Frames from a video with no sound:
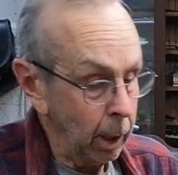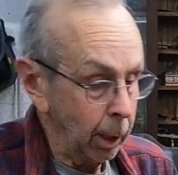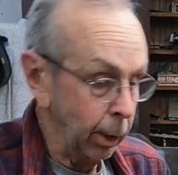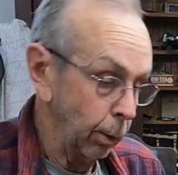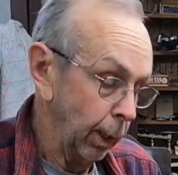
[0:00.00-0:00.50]

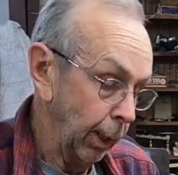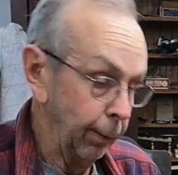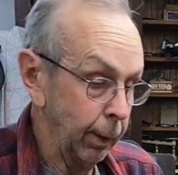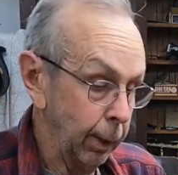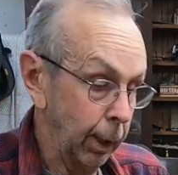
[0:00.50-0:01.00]
You'd have it
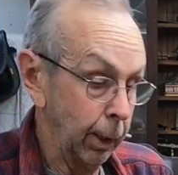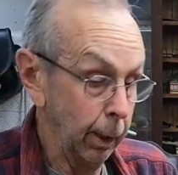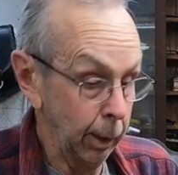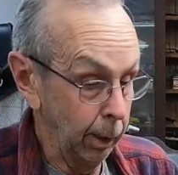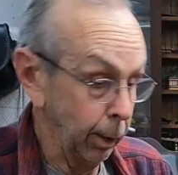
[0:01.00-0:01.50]
on
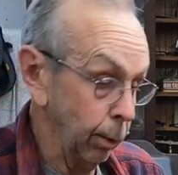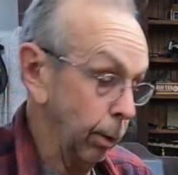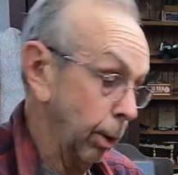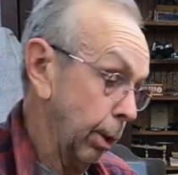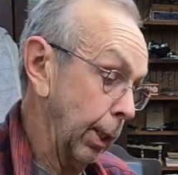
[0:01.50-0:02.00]
there, and you'd
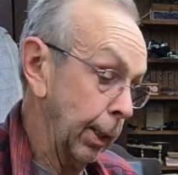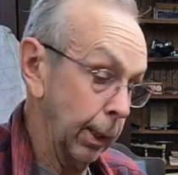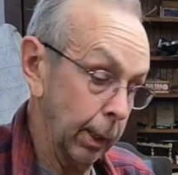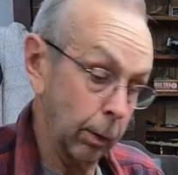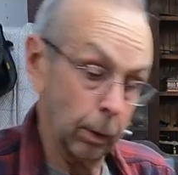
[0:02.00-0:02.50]
sight
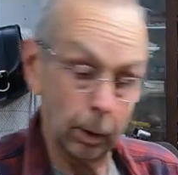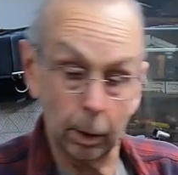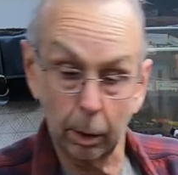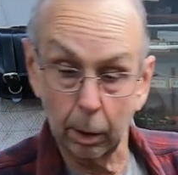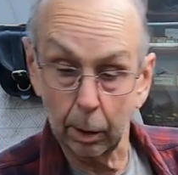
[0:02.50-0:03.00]
down.
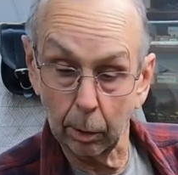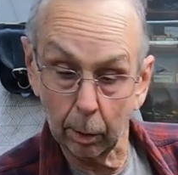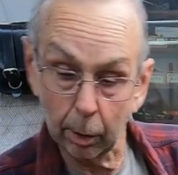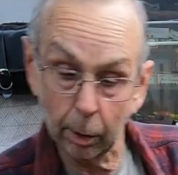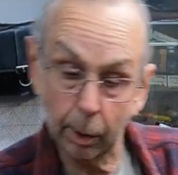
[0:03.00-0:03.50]
You
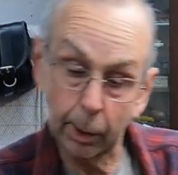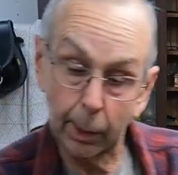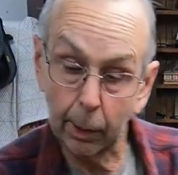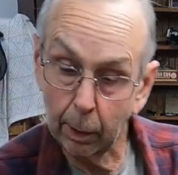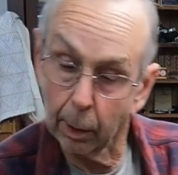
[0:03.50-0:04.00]
could sight
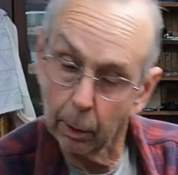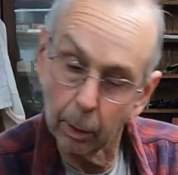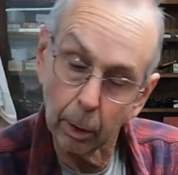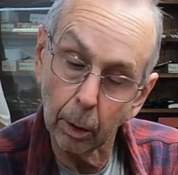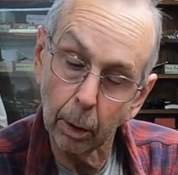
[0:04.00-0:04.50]
down it
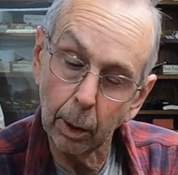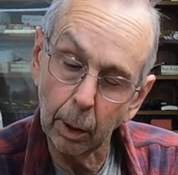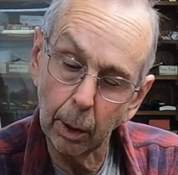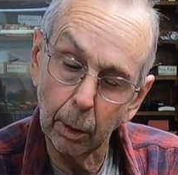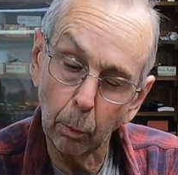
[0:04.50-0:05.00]
and
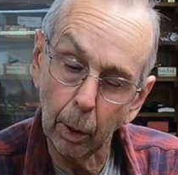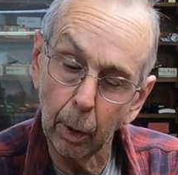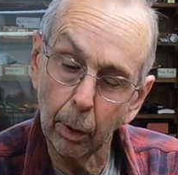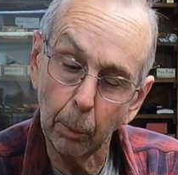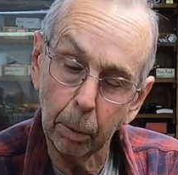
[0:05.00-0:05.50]
see where
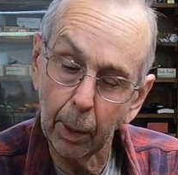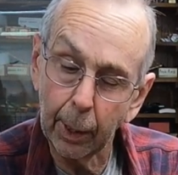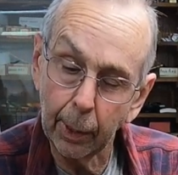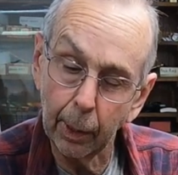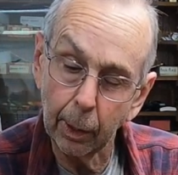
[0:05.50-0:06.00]
the plane
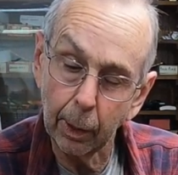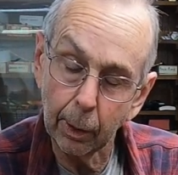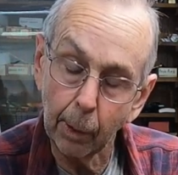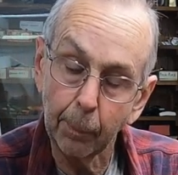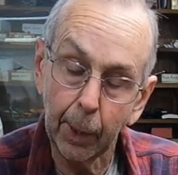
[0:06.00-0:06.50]
is, and
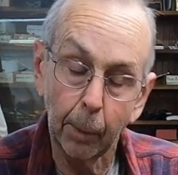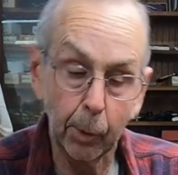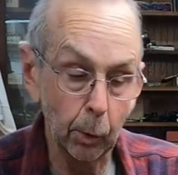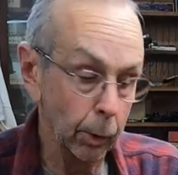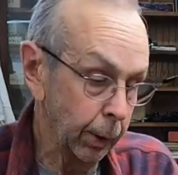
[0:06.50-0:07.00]
sometimes
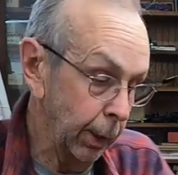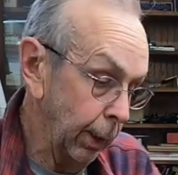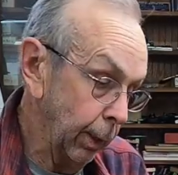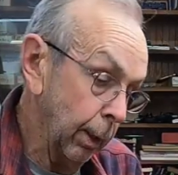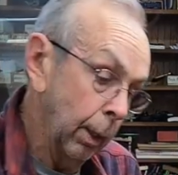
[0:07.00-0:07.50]
you'll see
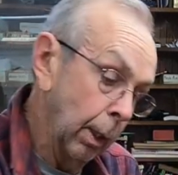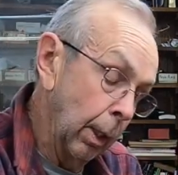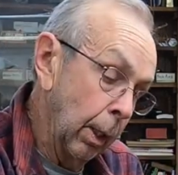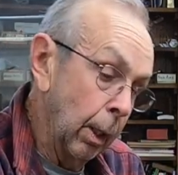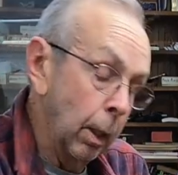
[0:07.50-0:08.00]

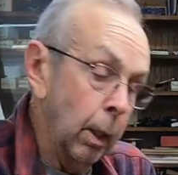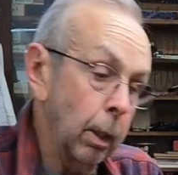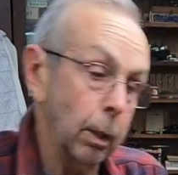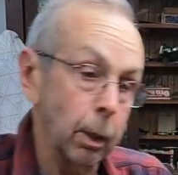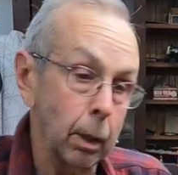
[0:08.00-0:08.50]

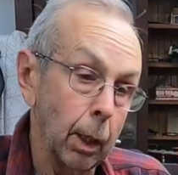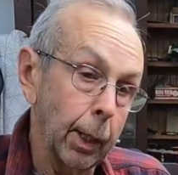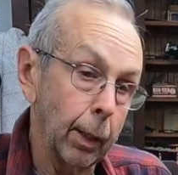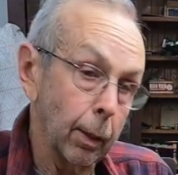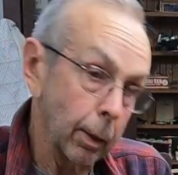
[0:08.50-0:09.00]
the
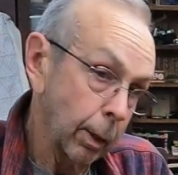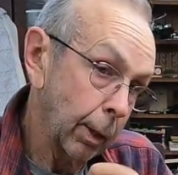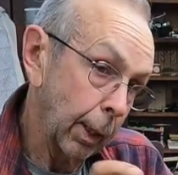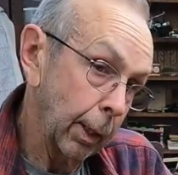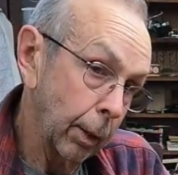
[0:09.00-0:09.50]
iron is sticking